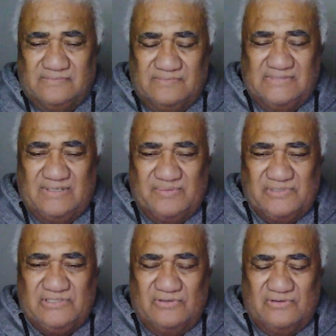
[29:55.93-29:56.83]

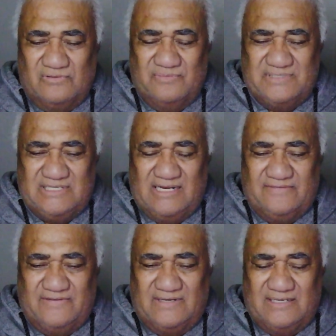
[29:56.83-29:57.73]
Sion Purum sila
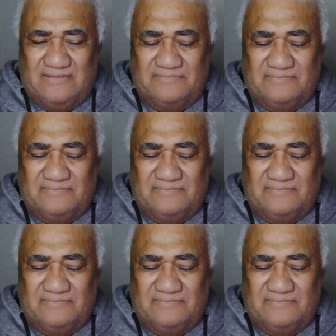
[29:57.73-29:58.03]
fana.